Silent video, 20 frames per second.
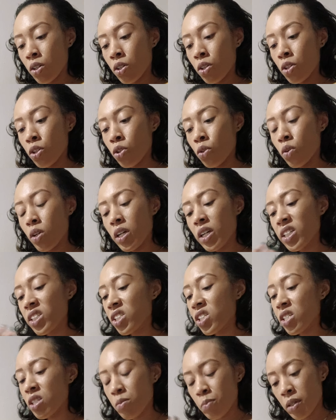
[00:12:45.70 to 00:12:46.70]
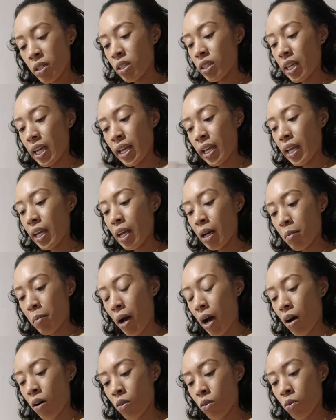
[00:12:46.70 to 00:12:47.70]
you could just be thinking
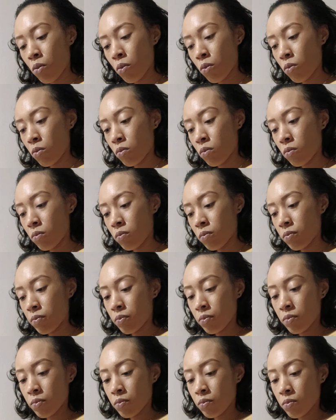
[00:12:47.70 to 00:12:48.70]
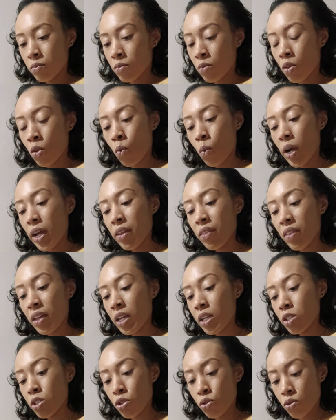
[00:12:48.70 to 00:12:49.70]
about the way
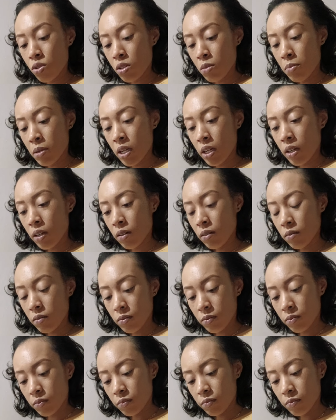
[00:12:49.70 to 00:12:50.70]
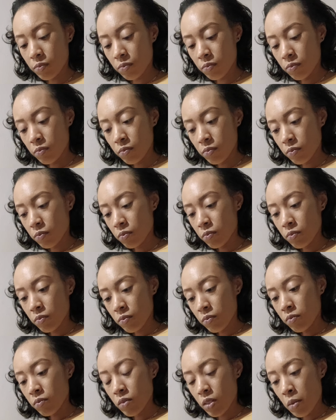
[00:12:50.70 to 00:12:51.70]
things used to be.
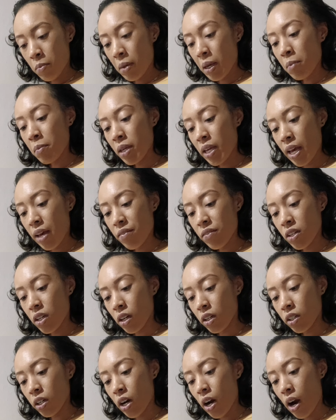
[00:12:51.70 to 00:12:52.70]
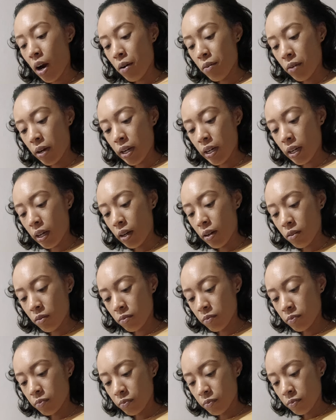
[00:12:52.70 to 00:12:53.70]
It may be heavy on your heart right now.
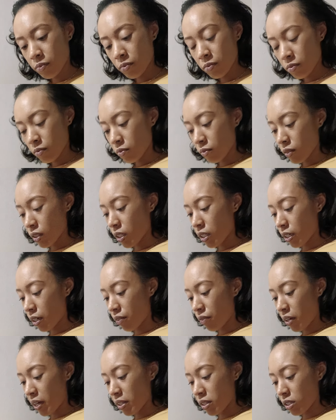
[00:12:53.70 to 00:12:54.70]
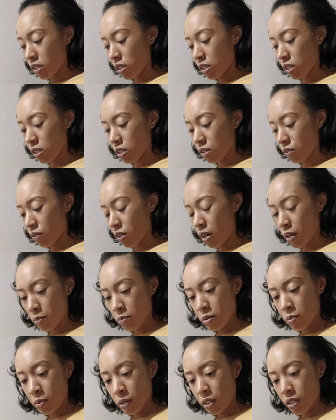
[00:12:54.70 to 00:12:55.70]
Clarify the Six of Cups,
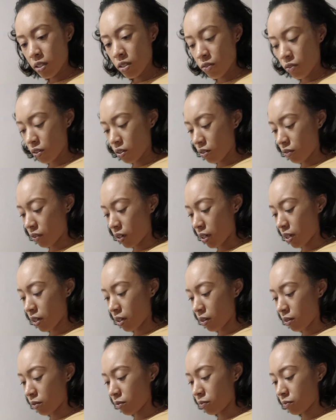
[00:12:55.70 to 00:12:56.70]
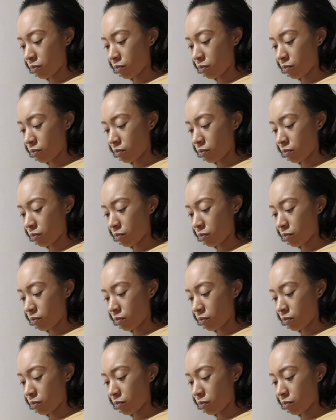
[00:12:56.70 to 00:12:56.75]
please, for the Virgo.